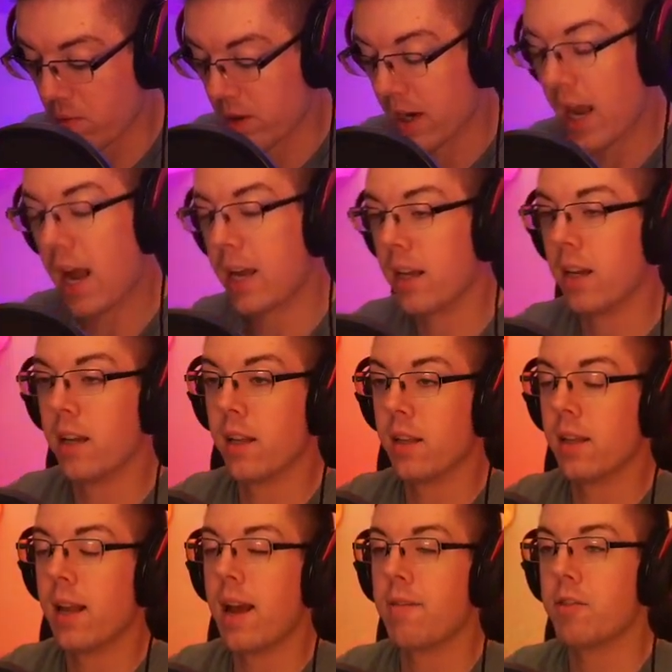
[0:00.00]
not gonna
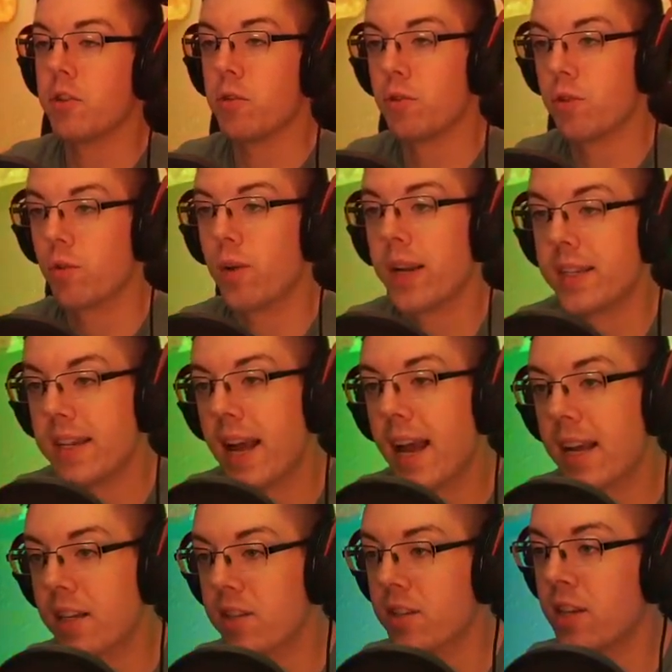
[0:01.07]
have to use 3
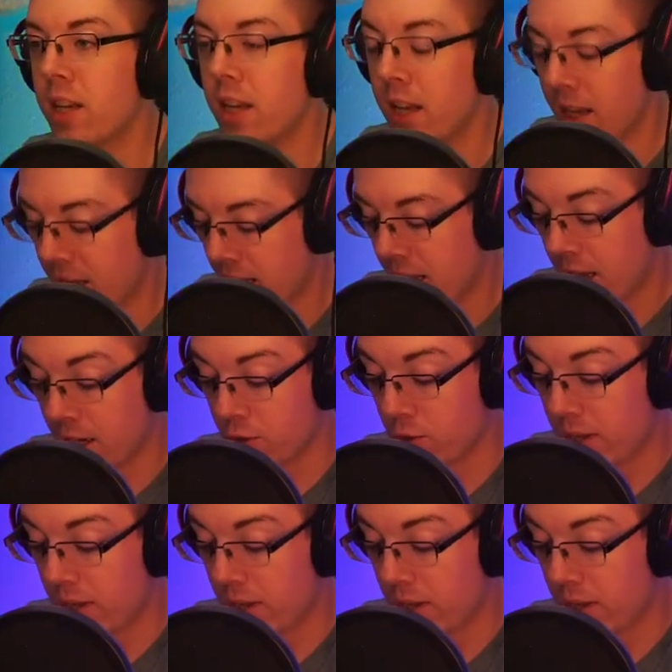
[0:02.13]
attacks. 'Cause we